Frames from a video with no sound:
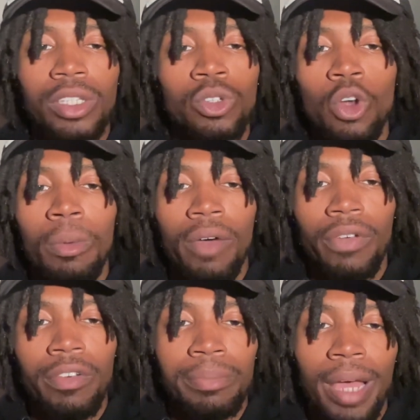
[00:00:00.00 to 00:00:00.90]
you know my
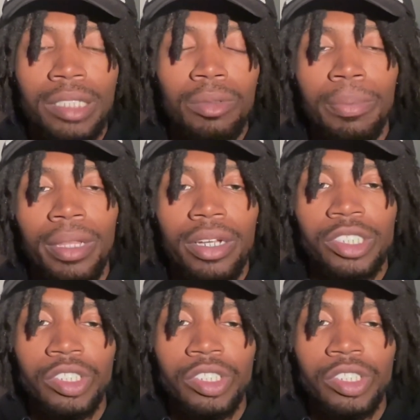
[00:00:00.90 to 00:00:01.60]
favorite basketball player is